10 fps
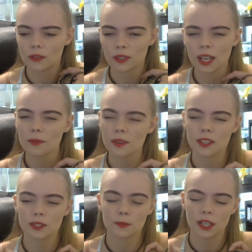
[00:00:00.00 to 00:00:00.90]
Can't really
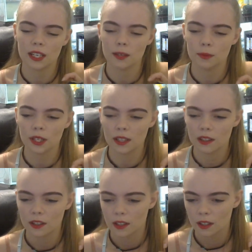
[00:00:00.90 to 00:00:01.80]
explain it, but
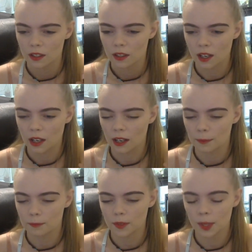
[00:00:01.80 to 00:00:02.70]

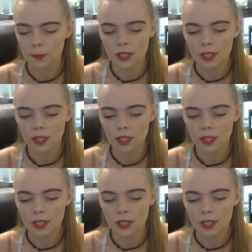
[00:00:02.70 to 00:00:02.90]
leopard